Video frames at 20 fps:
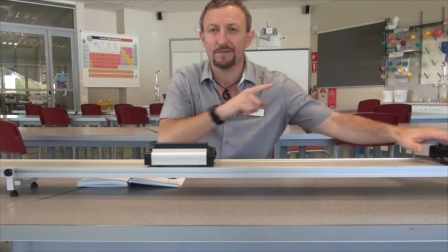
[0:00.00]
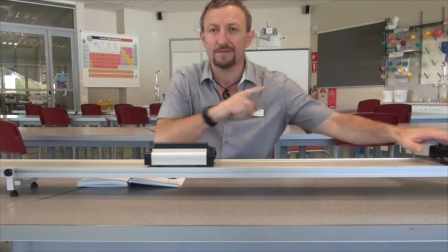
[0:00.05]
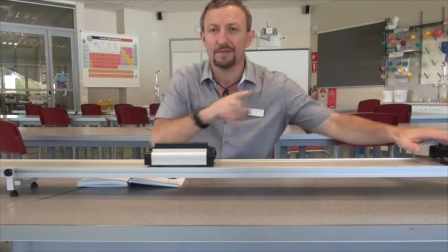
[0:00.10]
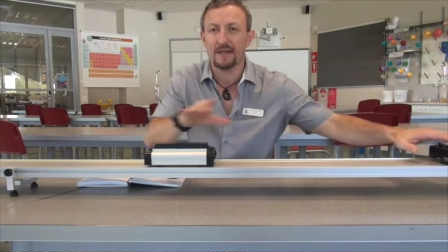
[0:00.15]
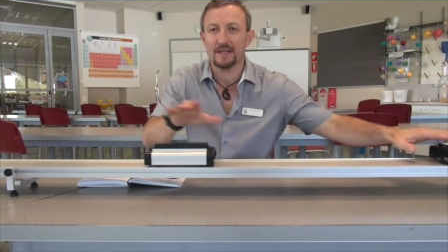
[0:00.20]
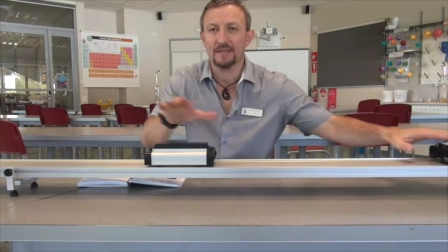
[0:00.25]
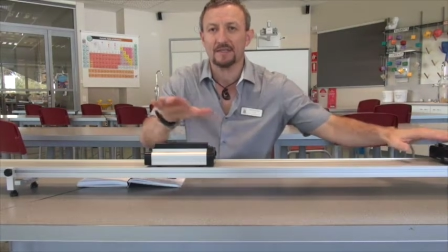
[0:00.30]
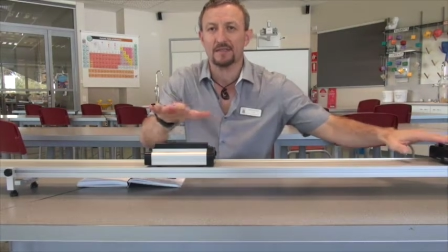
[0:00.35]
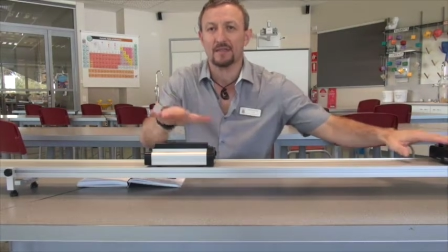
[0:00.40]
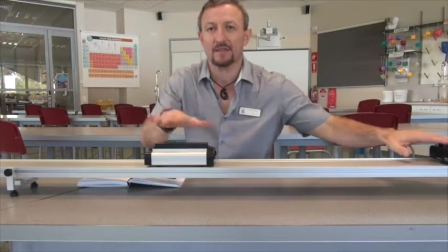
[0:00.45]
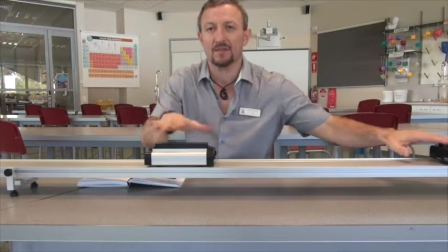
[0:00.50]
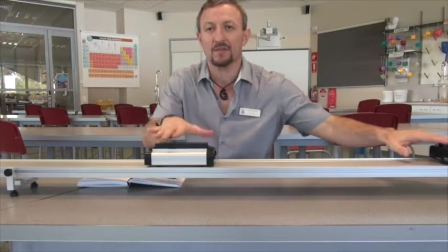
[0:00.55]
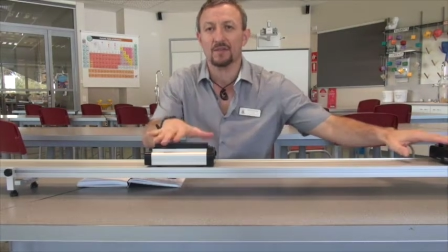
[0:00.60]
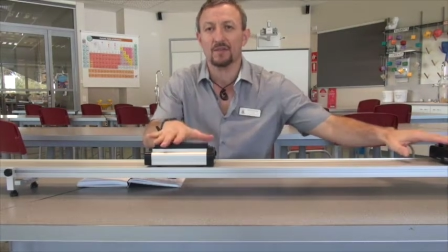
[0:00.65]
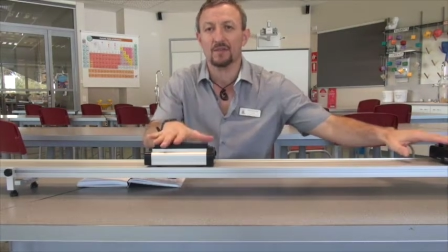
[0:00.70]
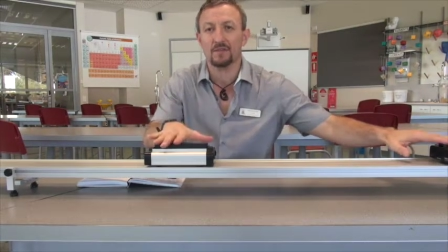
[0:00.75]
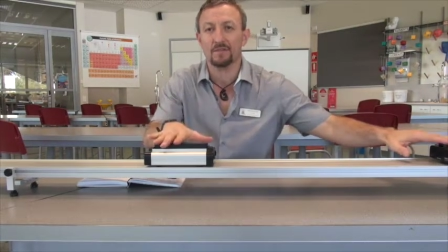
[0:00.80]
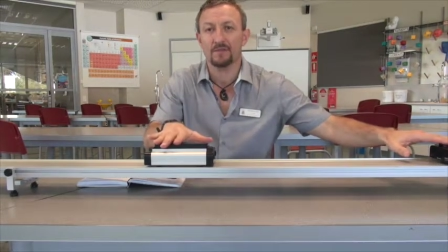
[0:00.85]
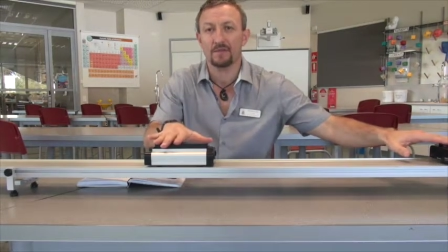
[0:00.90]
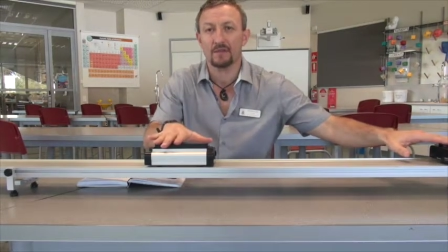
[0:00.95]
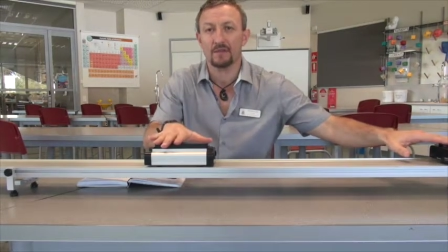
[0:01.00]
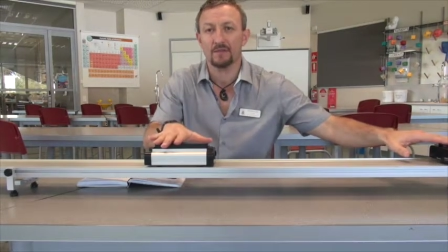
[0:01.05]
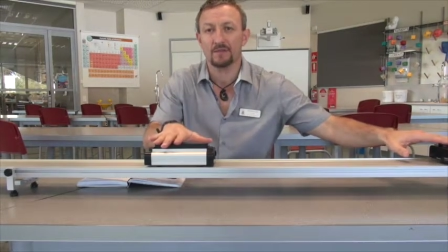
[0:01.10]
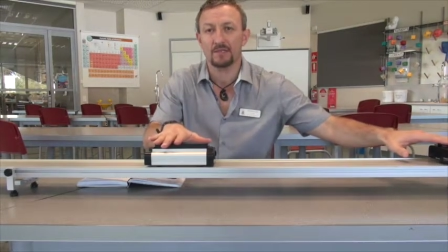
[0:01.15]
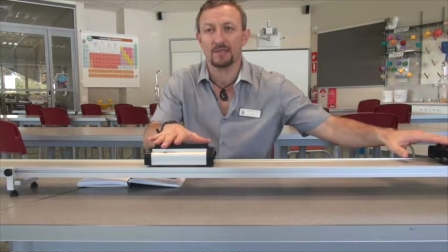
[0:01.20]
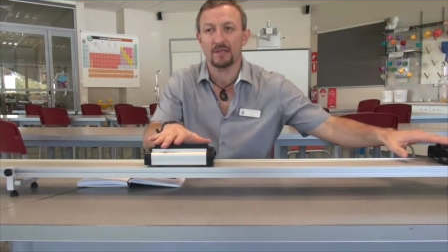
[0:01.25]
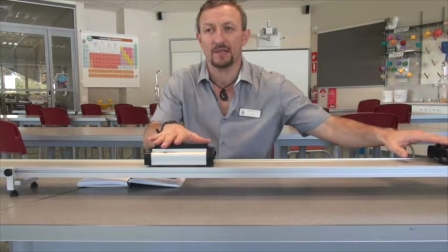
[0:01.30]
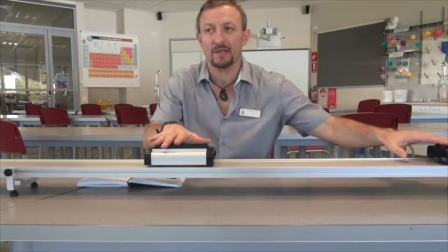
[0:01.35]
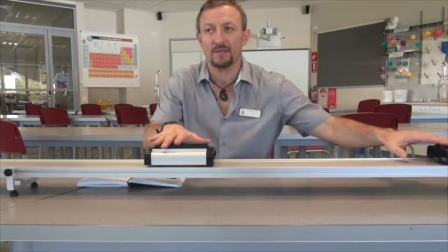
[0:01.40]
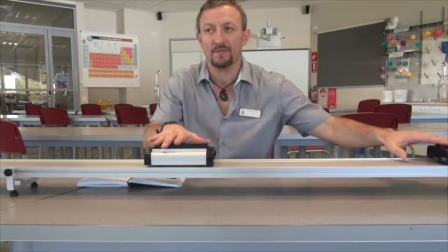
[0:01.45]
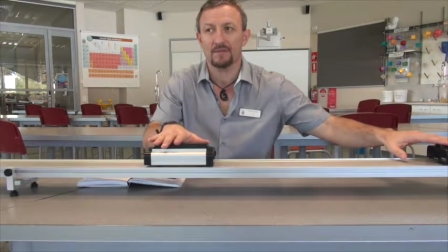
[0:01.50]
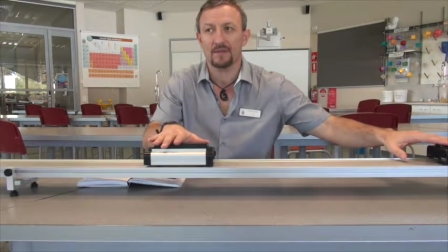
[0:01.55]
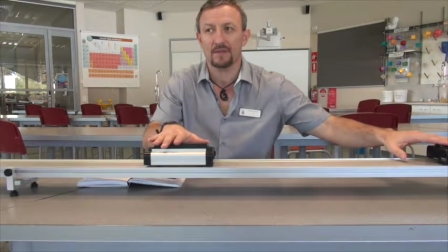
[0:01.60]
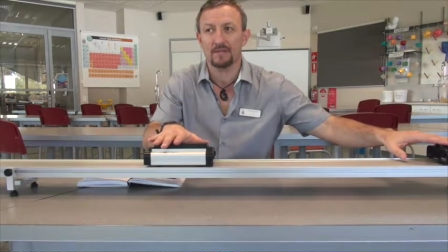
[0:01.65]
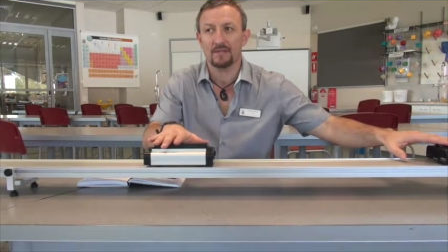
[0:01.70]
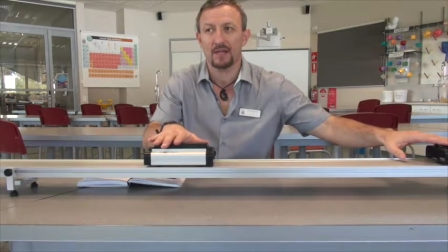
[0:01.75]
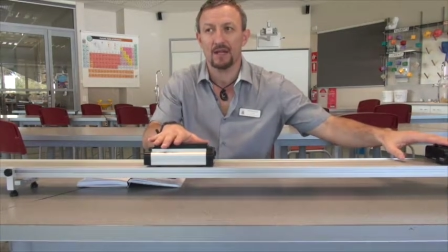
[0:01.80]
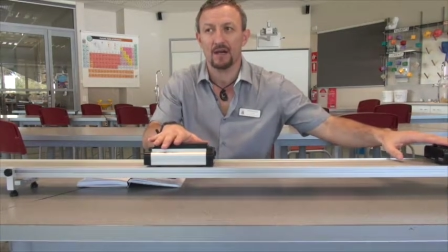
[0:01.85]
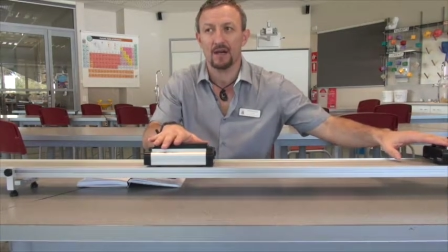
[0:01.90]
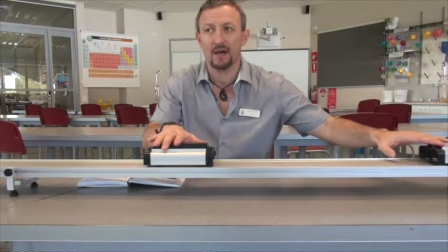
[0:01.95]
faster than the velocity of
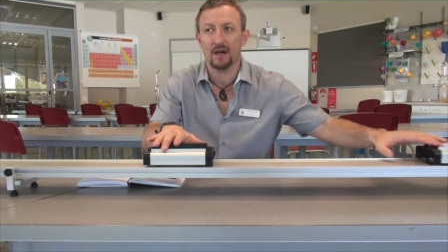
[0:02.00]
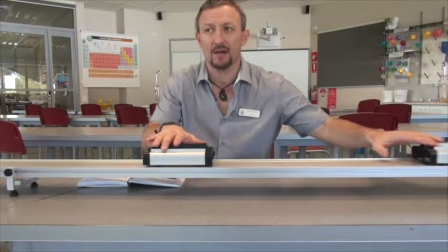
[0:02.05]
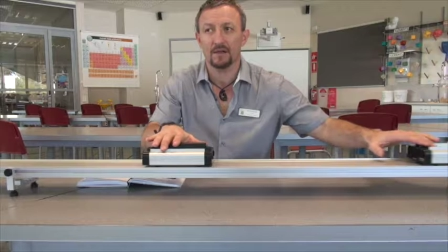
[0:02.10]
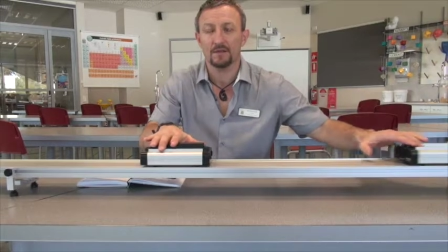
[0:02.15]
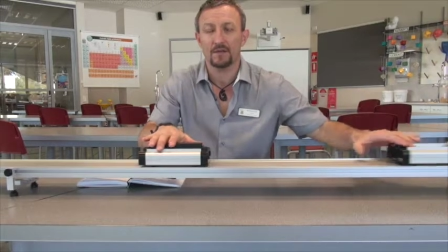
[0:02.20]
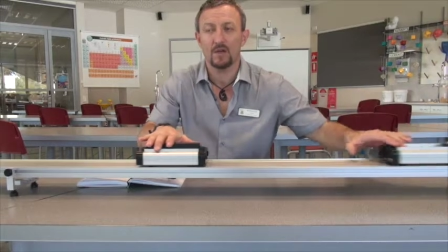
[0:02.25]
this card.